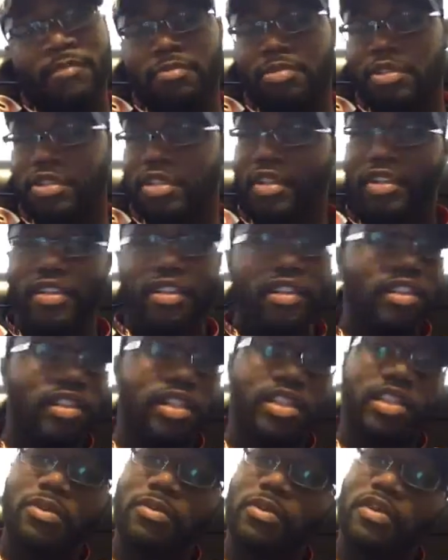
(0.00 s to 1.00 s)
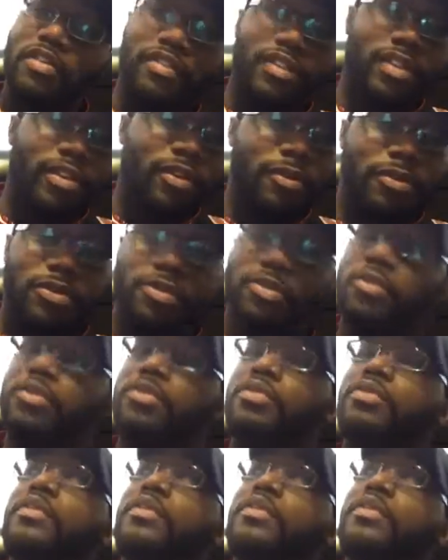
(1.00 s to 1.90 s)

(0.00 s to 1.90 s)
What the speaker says: particularly Louisville. Whew,